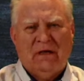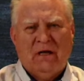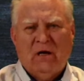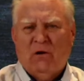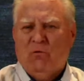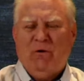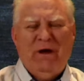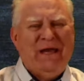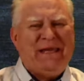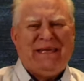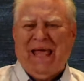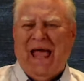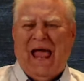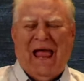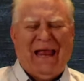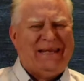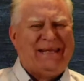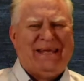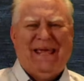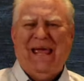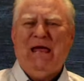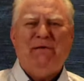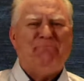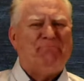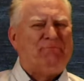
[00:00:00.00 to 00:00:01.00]
We can't
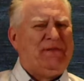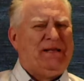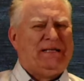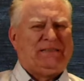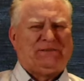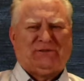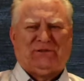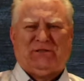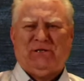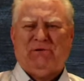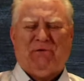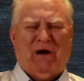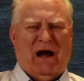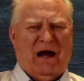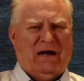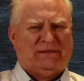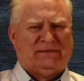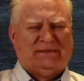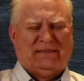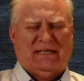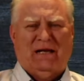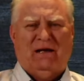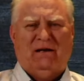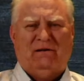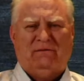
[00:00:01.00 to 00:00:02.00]
keep this to
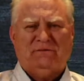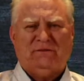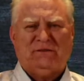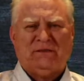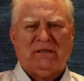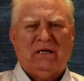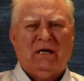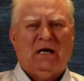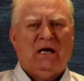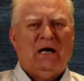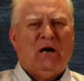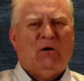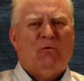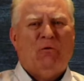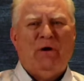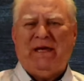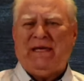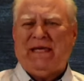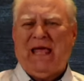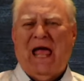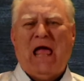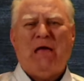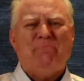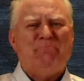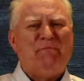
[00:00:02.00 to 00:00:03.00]
ourselves. We
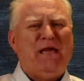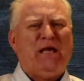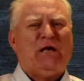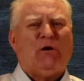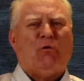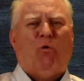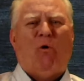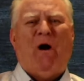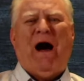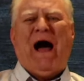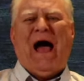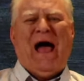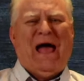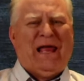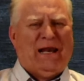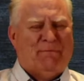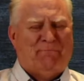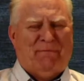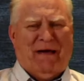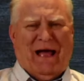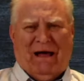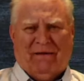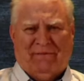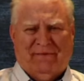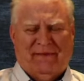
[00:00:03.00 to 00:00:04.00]
can't be quiet
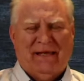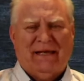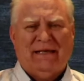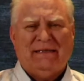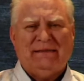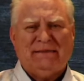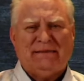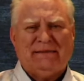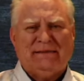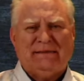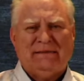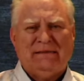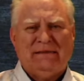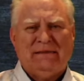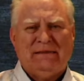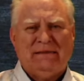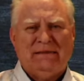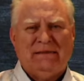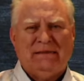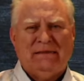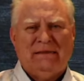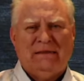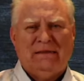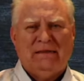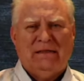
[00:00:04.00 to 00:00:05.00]
about this.
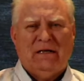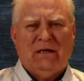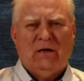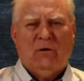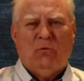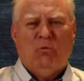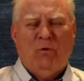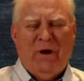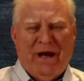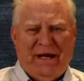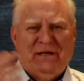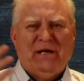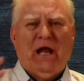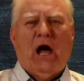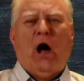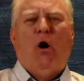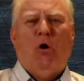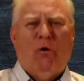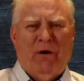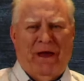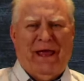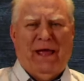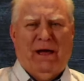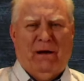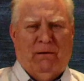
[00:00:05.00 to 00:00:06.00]
We know
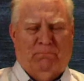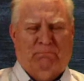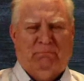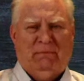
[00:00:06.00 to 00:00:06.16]
him.